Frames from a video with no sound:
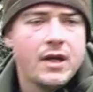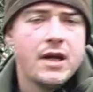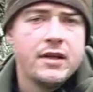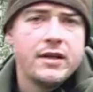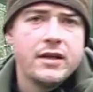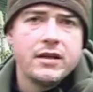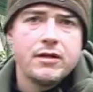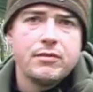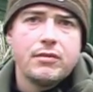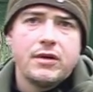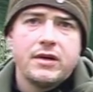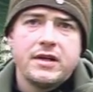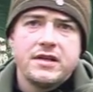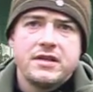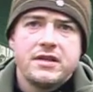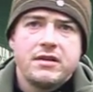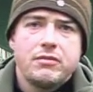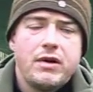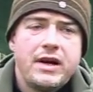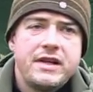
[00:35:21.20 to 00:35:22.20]
and the other one
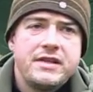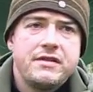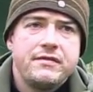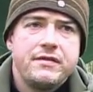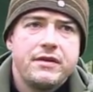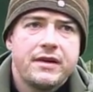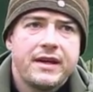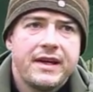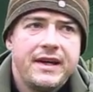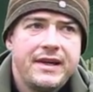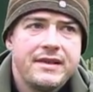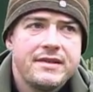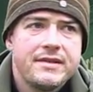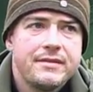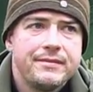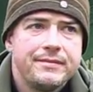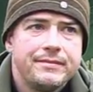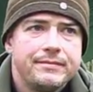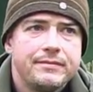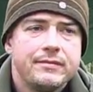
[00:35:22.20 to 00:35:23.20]
is the weight of your kit.